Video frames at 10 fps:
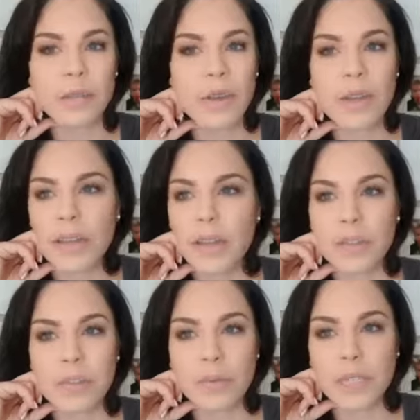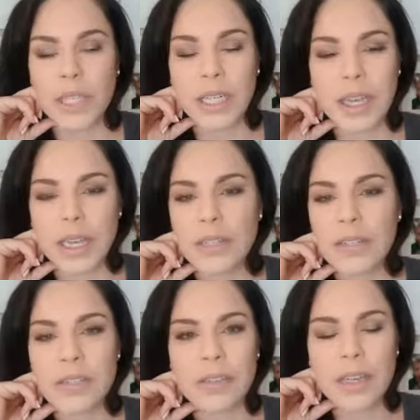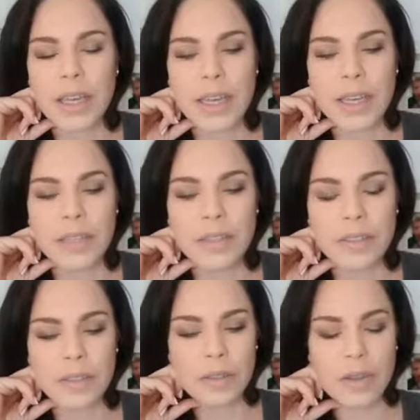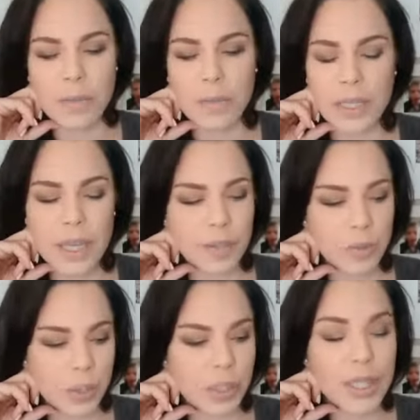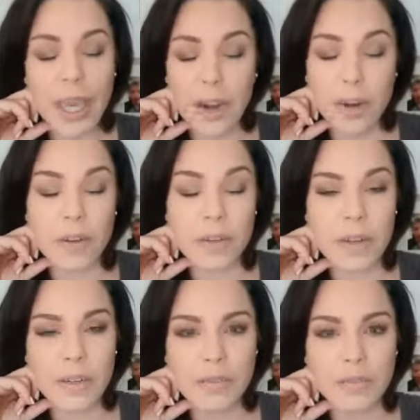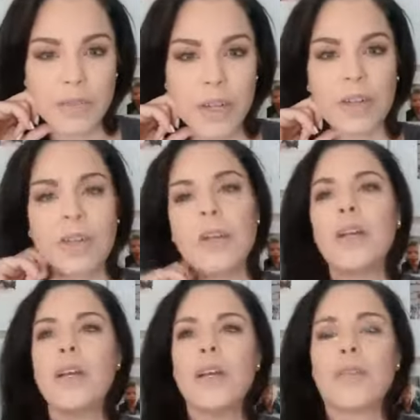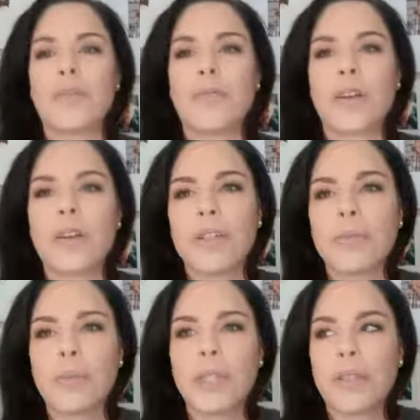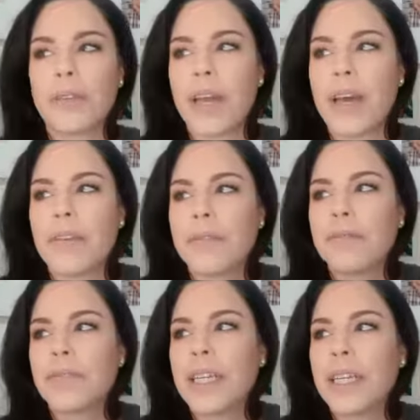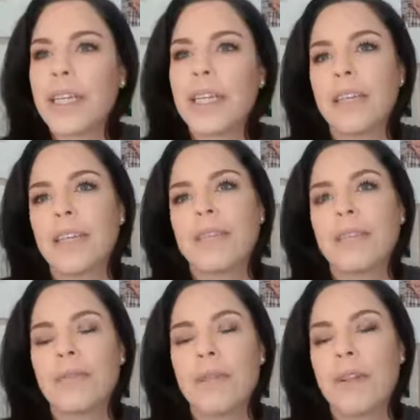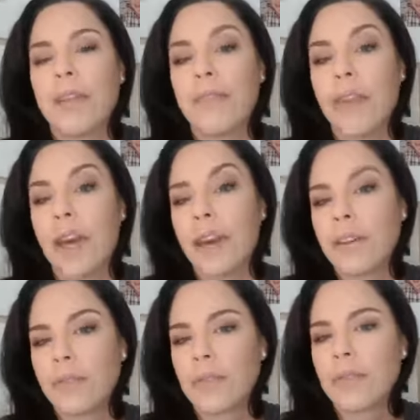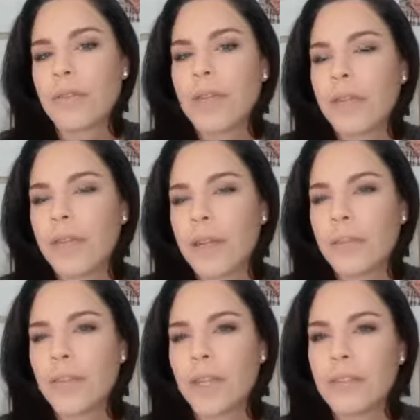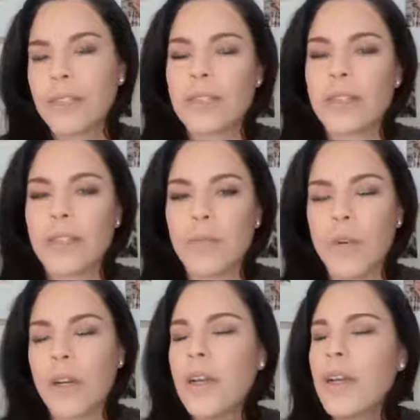All the houses are really nice and everybody takes really good care of their front yards. We really don't have we don't have that house in our neighborhood, at least not anymore.